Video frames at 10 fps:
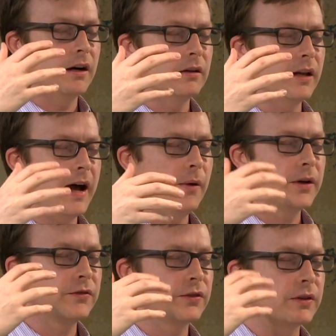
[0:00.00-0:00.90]

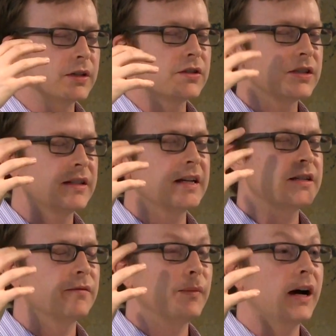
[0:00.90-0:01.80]
allowing for these
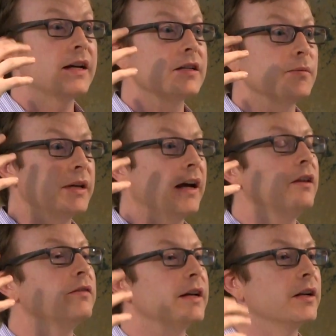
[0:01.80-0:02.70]
states of mind to be
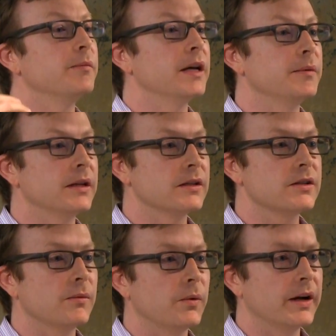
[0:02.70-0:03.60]
elevated maybe in
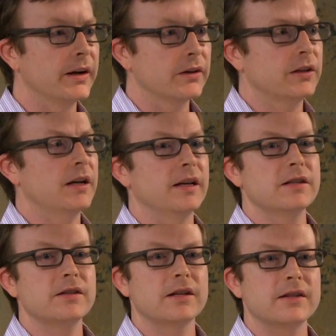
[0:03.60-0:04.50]
some way, or kind of
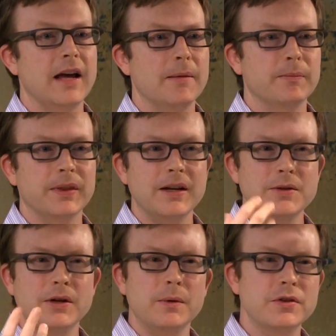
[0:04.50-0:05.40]
insights to happen. But then
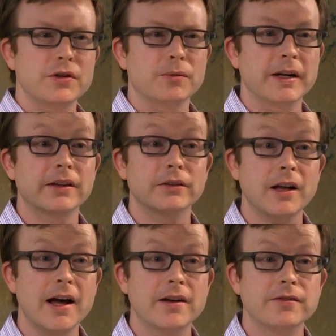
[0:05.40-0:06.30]
you go into your regular
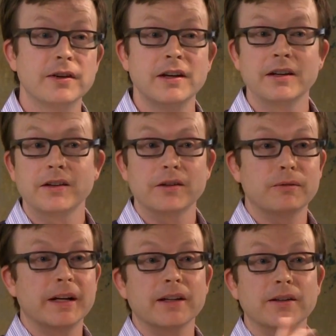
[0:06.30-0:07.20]
life,
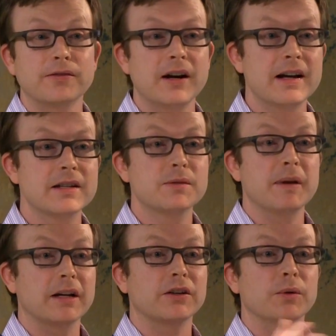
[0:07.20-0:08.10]
regular friends,
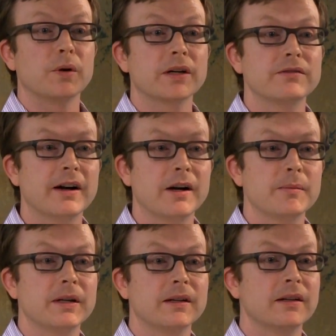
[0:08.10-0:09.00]
back to your work
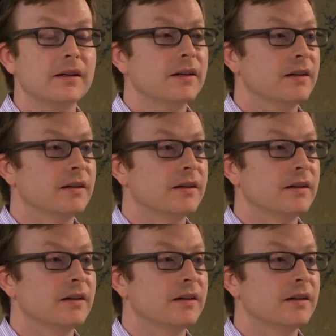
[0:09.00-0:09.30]
environment,